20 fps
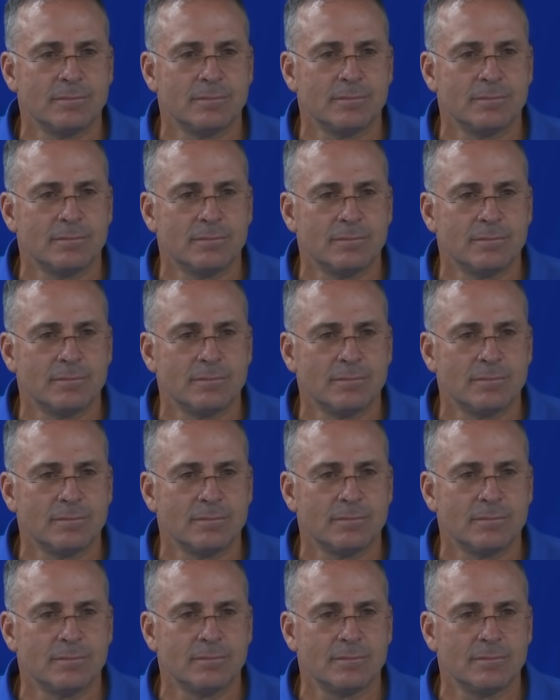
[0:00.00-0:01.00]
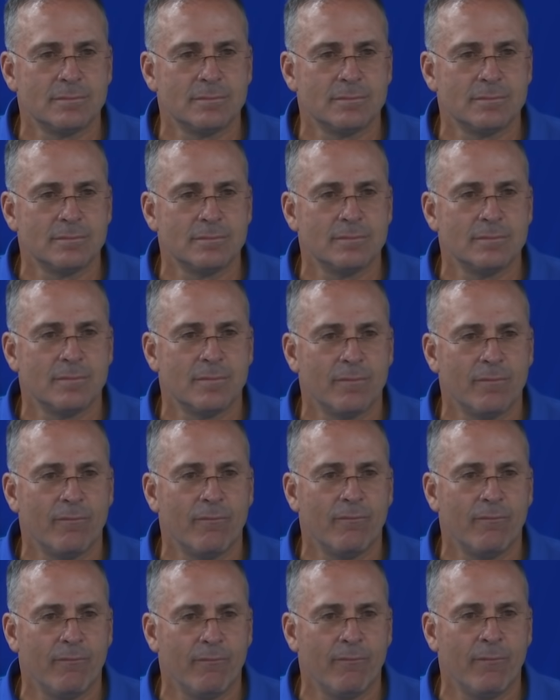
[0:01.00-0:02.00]
moment just for you guys on the
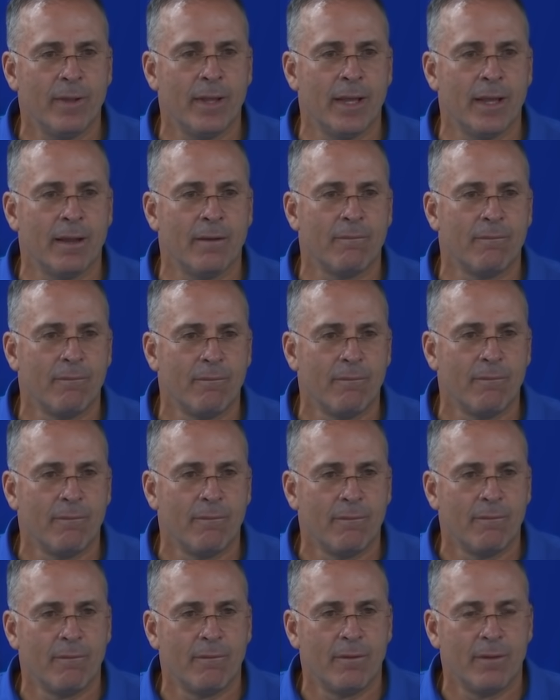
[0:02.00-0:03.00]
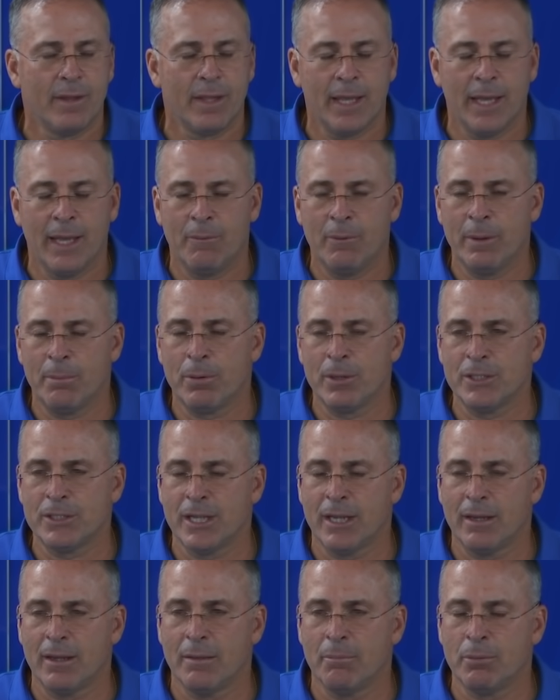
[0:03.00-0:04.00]
road, that yeah. far away from home. Yeah, we
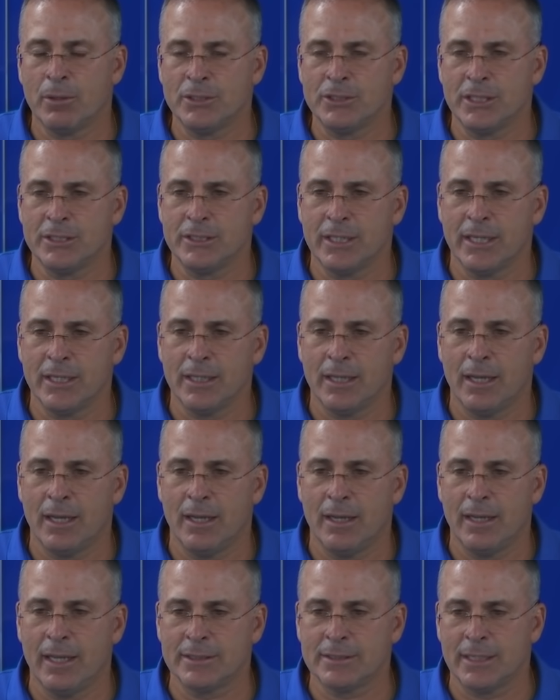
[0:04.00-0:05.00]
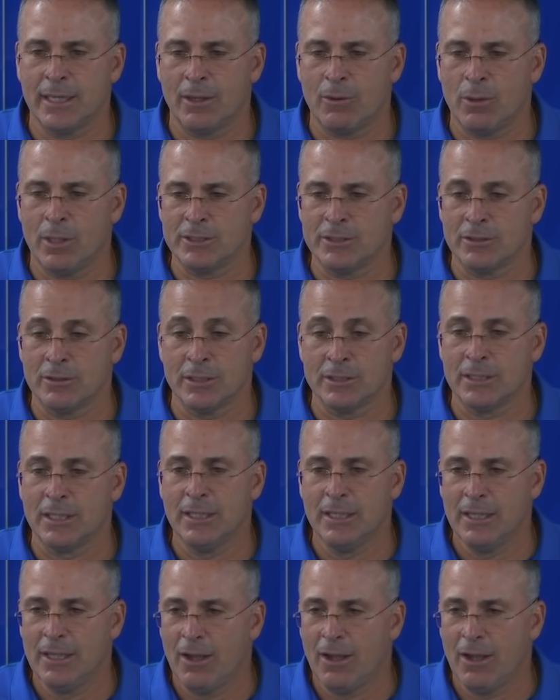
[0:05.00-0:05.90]
appreciate appreciate you uh, asking that question, Chris.